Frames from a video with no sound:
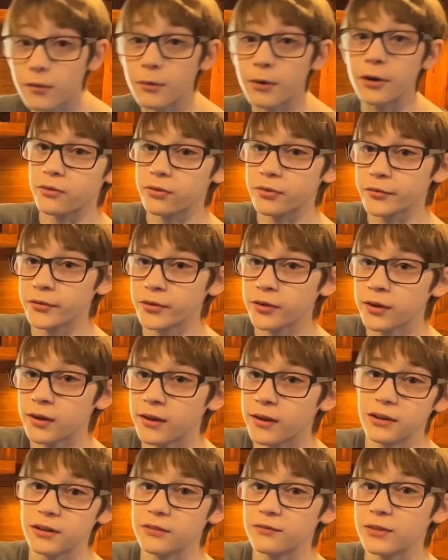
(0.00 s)
was 3,
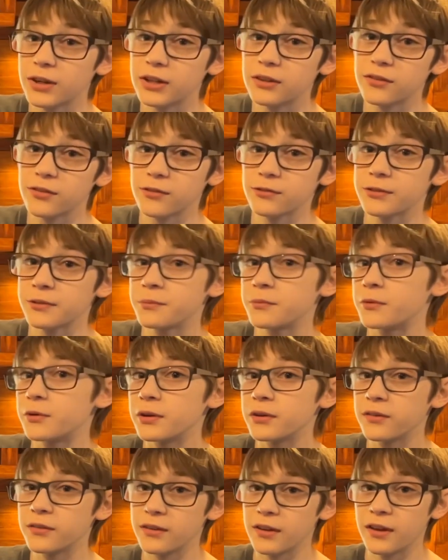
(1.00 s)
and it ranged from
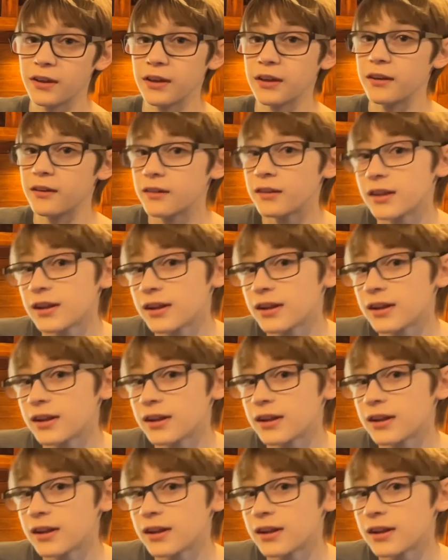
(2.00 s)
1 to 8.